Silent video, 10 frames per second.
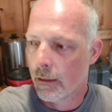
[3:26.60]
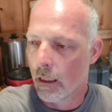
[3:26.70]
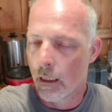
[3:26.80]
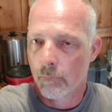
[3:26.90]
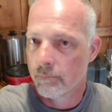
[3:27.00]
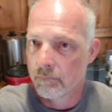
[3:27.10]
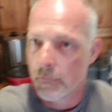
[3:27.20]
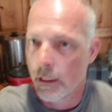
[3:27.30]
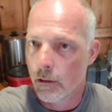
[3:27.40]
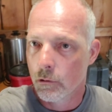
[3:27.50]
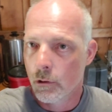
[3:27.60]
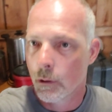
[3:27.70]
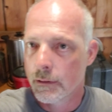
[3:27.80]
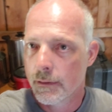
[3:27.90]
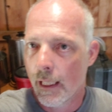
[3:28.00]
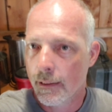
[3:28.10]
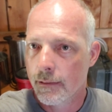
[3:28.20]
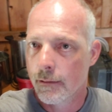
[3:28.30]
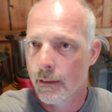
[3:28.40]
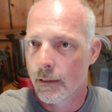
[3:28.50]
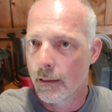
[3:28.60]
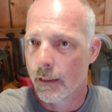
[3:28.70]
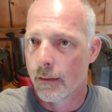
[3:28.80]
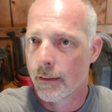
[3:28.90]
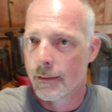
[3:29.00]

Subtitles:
and it goes towards taxes on the land.